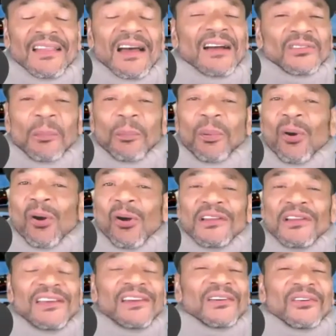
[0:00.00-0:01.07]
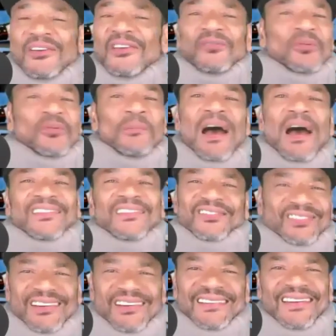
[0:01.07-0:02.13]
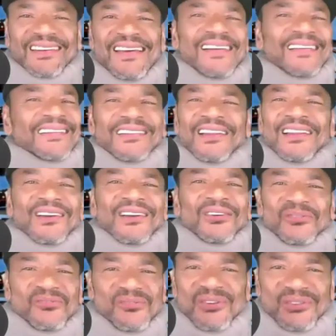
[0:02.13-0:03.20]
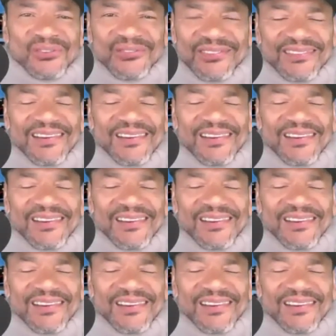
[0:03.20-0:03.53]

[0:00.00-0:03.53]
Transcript: Dr. Paul, he agrees with my son, little Drew.